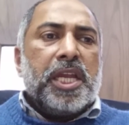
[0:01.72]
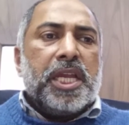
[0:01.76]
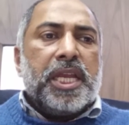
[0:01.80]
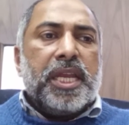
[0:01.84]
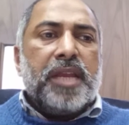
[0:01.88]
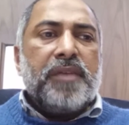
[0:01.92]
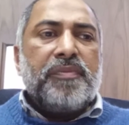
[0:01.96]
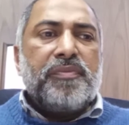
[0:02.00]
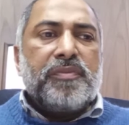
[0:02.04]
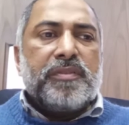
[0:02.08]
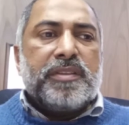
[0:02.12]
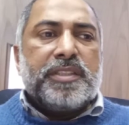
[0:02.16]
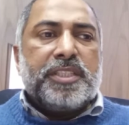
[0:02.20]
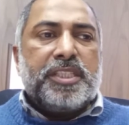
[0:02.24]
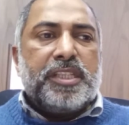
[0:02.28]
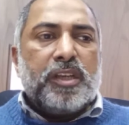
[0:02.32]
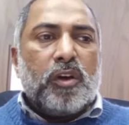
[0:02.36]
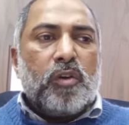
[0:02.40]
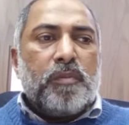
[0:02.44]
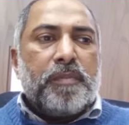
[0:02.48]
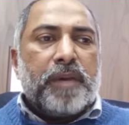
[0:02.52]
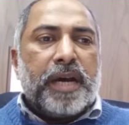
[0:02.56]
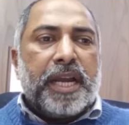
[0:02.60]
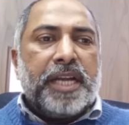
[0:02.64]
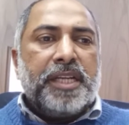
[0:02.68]
If
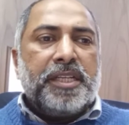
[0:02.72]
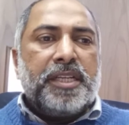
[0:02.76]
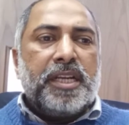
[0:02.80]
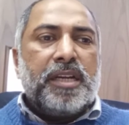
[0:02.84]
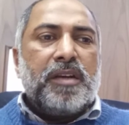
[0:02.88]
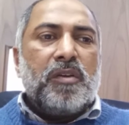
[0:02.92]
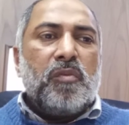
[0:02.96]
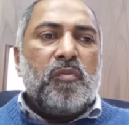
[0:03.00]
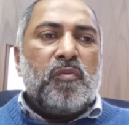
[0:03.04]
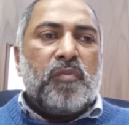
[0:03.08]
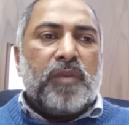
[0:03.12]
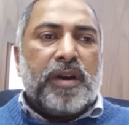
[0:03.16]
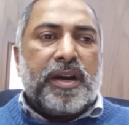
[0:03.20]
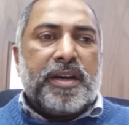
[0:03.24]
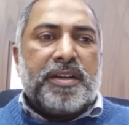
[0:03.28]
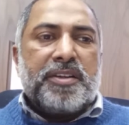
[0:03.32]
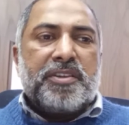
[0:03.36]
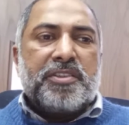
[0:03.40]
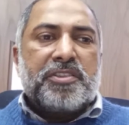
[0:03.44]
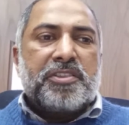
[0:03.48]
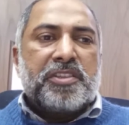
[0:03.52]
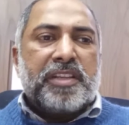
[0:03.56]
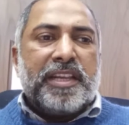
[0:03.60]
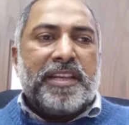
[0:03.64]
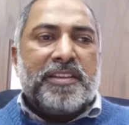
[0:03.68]
Joe Biden
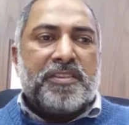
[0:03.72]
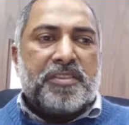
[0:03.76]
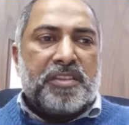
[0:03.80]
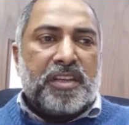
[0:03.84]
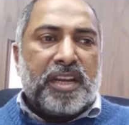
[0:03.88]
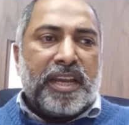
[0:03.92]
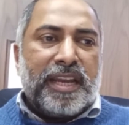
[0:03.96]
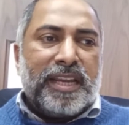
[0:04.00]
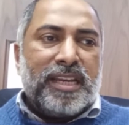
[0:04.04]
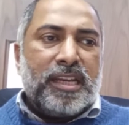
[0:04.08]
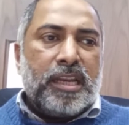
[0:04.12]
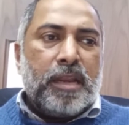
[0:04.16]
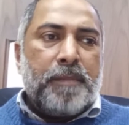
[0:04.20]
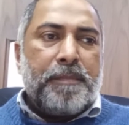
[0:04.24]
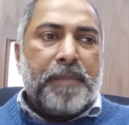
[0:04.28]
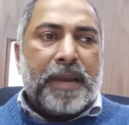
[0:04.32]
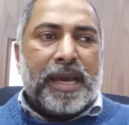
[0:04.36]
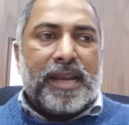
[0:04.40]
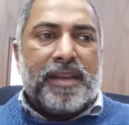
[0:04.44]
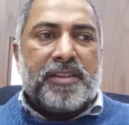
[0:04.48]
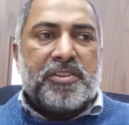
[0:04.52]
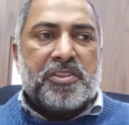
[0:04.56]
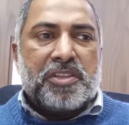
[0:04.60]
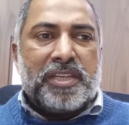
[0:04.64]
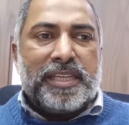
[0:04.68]
wants Israeli
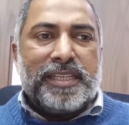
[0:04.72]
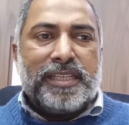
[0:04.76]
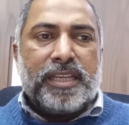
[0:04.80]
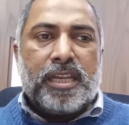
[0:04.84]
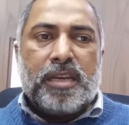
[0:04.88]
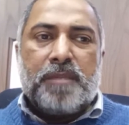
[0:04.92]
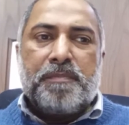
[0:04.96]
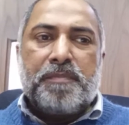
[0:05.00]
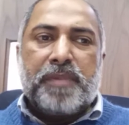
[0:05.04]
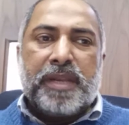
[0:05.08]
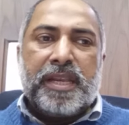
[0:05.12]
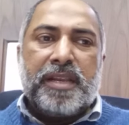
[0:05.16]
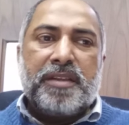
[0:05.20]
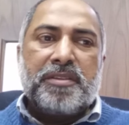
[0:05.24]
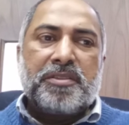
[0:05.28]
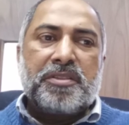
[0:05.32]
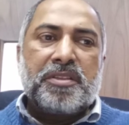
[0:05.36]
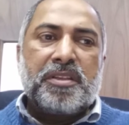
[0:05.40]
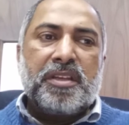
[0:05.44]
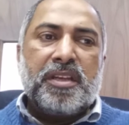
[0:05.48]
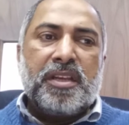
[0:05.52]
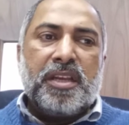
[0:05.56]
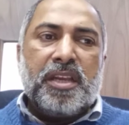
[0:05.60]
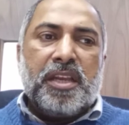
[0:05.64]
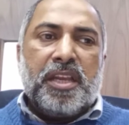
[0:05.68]
Palestinian
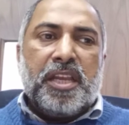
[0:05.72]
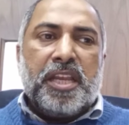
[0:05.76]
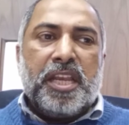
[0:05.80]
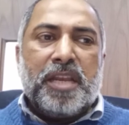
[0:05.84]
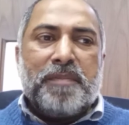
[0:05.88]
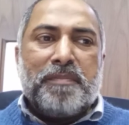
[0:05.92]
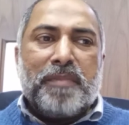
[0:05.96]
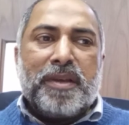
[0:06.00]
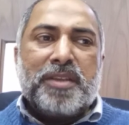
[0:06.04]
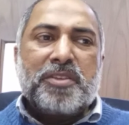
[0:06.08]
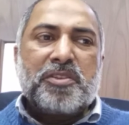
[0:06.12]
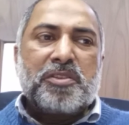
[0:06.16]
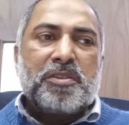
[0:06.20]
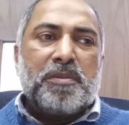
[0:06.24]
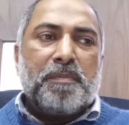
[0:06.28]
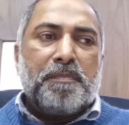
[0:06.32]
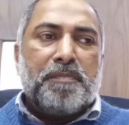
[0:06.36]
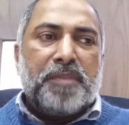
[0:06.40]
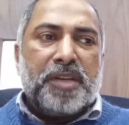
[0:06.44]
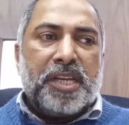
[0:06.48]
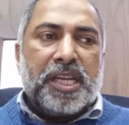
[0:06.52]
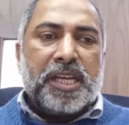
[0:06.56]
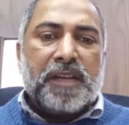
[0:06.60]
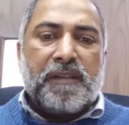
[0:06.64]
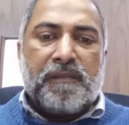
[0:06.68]
peace, he must
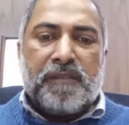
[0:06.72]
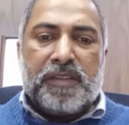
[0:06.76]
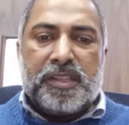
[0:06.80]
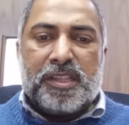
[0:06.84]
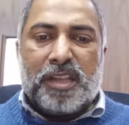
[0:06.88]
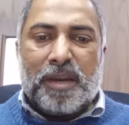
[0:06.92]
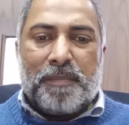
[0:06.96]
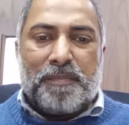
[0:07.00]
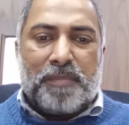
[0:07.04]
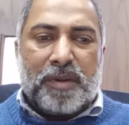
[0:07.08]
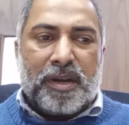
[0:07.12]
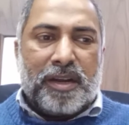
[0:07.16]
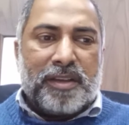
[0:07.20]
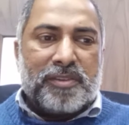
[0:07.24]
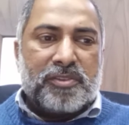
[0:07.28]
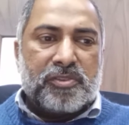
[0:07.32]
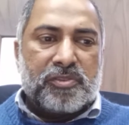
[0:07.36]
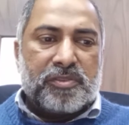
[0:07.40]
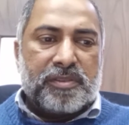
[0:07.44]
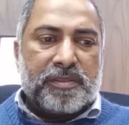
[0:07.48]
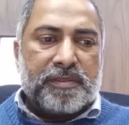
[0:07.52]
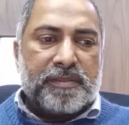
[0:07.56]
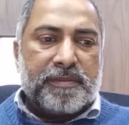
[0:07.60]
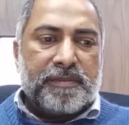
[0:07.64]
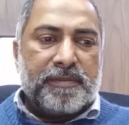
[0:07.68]
break with the past.
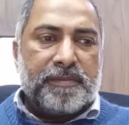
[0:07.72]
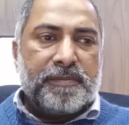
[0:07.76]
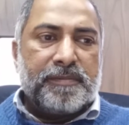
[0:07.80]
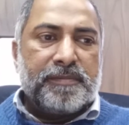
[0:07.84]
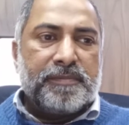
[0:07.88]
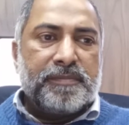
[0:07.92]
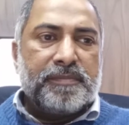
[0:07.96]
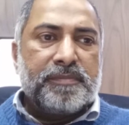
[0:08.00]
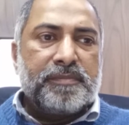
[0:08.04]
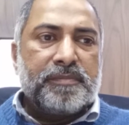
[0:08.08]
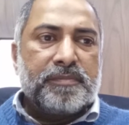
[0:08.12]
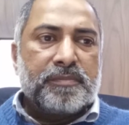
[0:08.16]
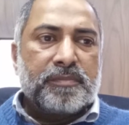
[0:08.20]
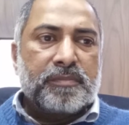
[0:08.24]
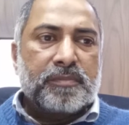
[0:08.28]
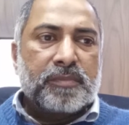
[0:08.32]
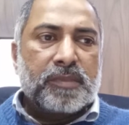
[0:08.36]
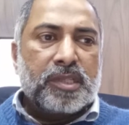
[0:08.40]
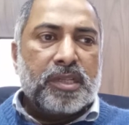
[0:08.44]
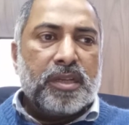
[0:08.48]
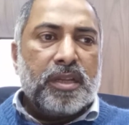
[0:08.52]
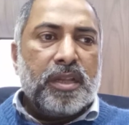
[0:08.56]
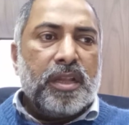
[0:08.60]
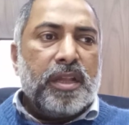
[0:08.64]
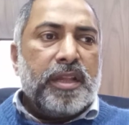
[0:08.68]

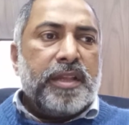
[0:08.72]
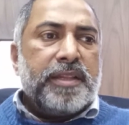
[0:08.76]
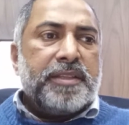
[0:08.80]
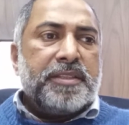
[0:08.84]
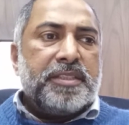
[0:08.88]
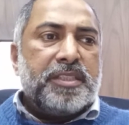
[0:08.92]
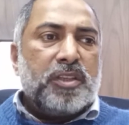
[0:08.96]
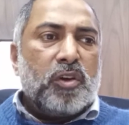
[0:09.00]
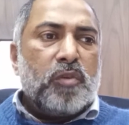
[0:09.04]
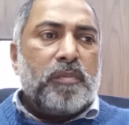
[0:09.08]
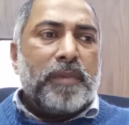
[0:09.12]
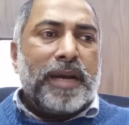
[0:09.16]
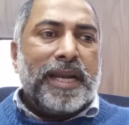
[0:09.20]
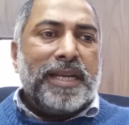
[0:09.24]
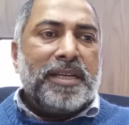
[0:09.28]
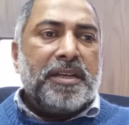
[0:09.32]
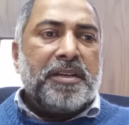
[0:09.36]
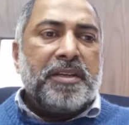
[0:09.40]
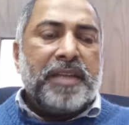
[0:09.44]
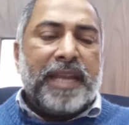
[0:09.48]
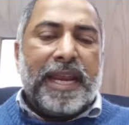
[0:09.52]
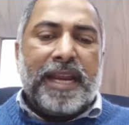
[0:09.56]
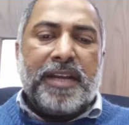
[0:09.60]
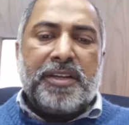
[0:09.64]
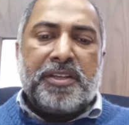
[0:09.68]
Joe
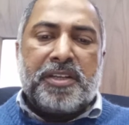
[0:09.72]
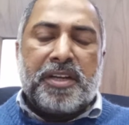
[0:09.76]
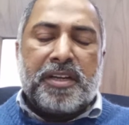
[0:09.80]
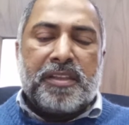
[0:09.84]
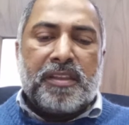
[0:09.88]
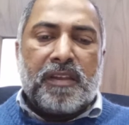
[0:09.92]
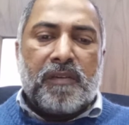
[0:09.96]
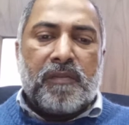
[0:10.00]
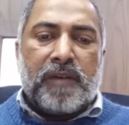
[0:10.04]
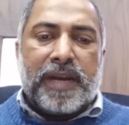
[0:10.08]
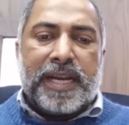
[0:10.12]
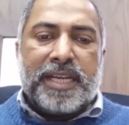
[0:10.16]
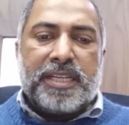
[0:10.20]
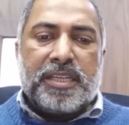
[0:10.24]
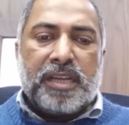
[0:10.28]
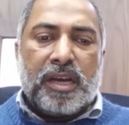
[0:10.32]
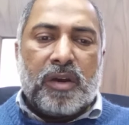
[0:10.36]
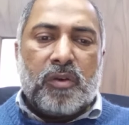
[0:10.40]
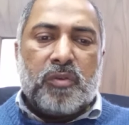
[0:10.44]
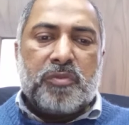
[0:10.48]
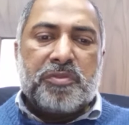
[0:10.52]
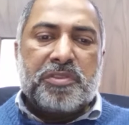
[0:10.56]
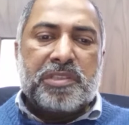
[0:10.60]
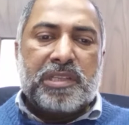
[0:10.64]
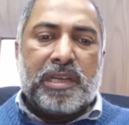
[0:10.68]
Biden entered the White
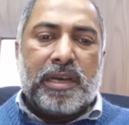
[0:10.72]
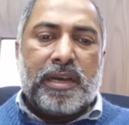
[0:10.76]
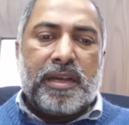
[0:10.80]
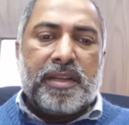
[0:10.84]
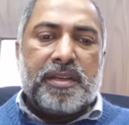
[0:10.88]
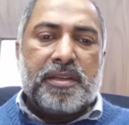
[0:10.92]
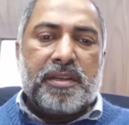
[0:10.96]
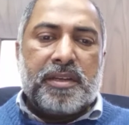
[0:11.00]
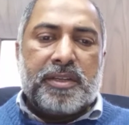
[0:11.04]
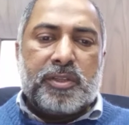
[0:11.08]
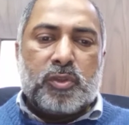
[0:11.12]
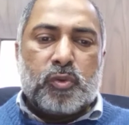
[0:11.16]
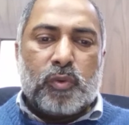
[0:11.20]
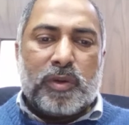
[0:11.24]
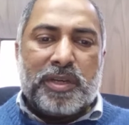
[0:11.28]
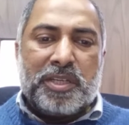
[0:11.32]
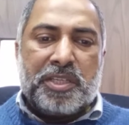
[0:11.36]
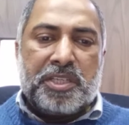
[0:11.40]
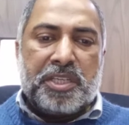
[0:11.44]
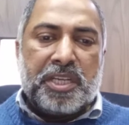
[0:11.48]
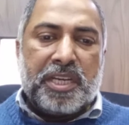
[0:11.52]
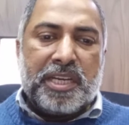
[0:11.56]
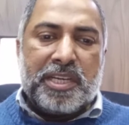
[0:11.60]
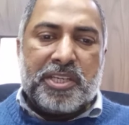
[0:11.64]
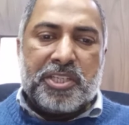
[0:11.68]
House on
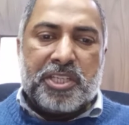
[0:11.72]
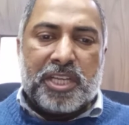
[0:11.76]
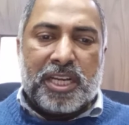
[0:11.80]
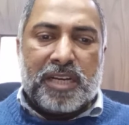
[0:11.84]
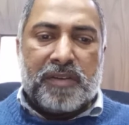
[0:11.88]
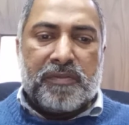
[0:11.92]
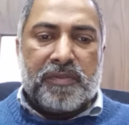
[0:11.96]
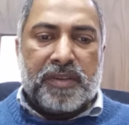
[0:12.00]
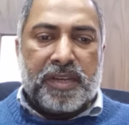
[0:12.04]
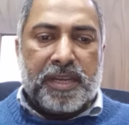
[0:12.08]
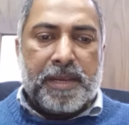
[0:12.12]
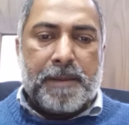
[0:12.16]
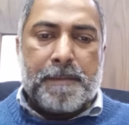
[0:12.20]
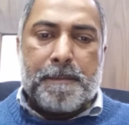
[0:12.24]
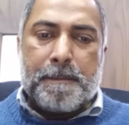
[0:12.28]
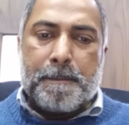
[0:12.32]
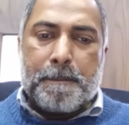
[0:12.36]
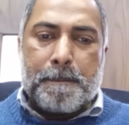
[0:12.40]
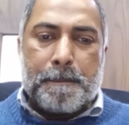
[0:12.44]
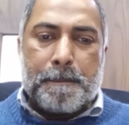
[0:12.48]
20 January.